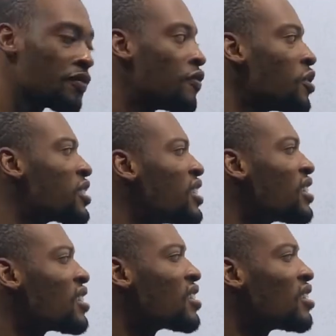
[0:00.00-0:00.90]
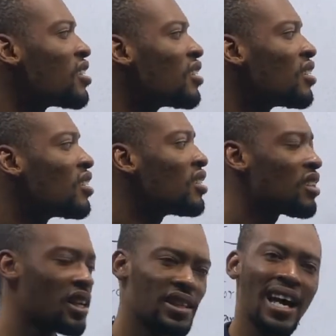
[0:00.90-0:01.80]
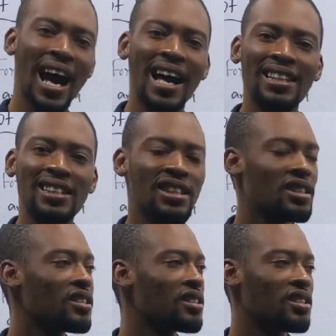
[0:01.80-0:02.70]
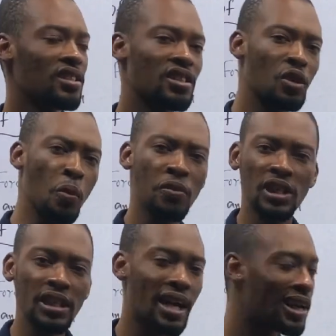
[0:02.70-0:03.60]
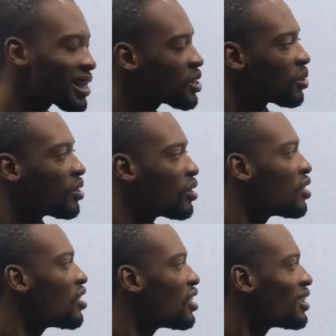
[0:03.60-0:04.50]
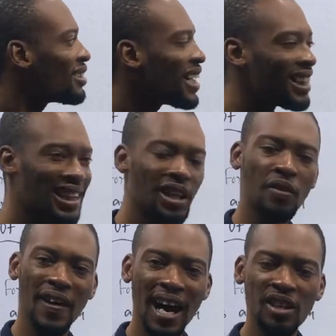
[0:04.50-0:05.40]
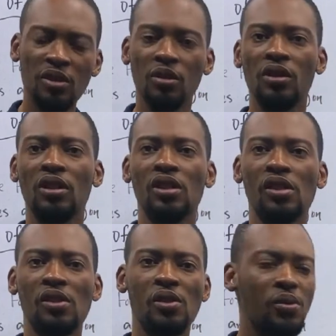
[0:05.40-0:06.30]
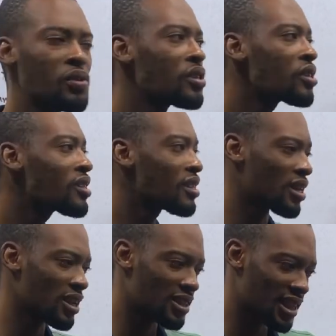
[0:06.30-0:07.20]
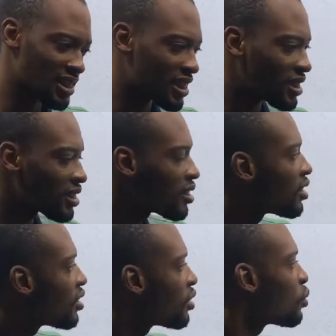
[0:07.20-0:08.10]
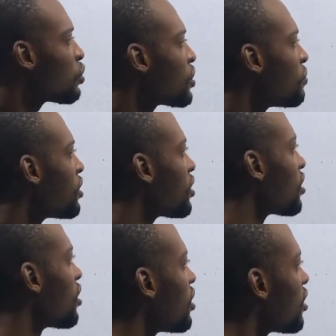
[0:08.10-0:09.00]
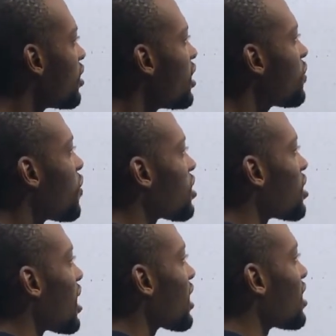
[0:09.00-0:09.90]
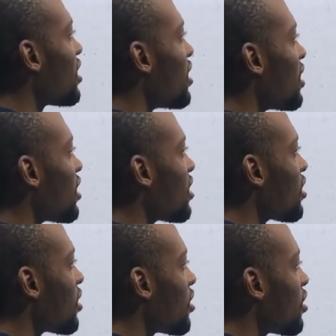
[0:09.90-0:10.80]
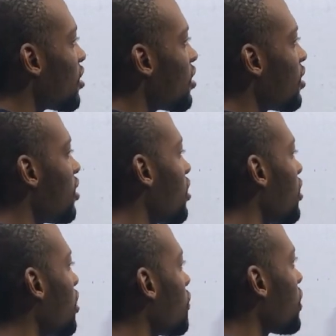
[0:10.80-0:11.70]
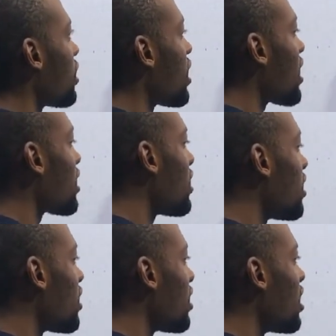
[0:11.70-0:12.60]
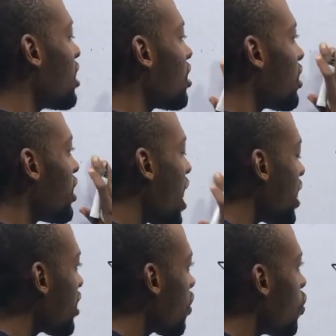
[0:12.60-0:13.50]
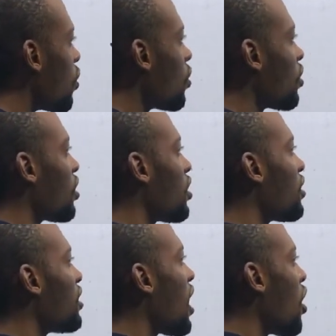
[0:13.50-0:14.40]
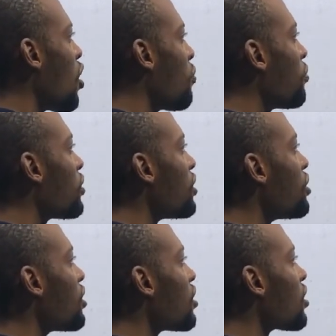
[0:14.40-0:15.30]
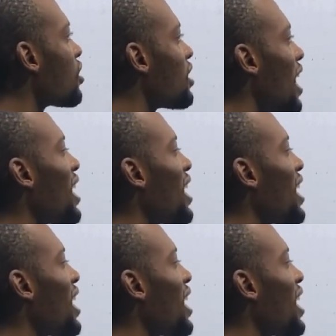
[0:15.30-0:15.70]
forces, and they are acting in opposite direction. Their line of action do not intersect, which means this force is acting here, this force is acting here. They are equal, they are opposite, they are